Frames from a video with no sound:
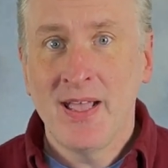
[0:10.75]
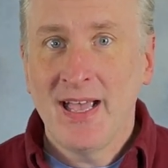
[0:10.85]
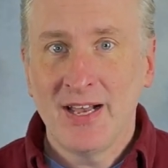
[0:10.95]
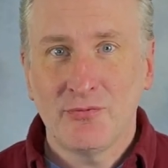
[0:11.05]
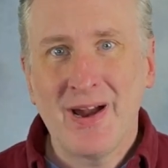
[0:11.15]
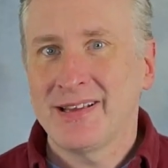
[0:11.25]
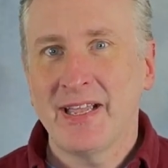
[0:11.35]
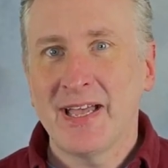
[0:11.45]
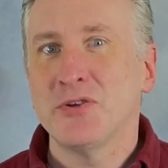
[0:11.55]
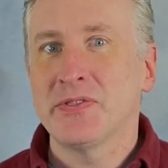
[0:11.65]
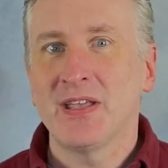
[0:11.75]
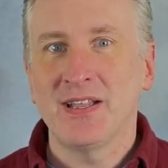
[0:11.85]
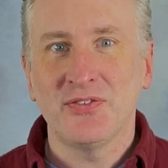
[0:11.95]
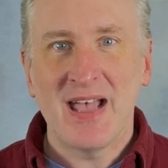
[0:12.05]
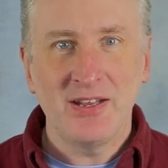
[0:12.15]
and frankly, I don't think
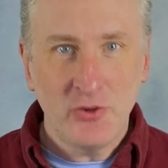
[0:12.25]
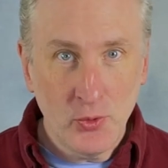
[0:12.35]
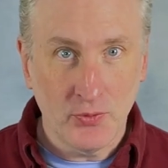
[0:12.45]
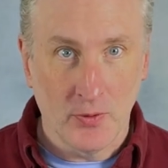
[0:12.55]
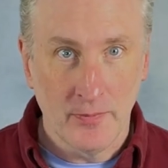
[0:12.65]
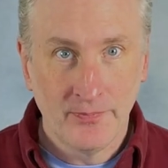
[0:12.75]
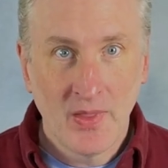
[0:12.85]
it's that useful.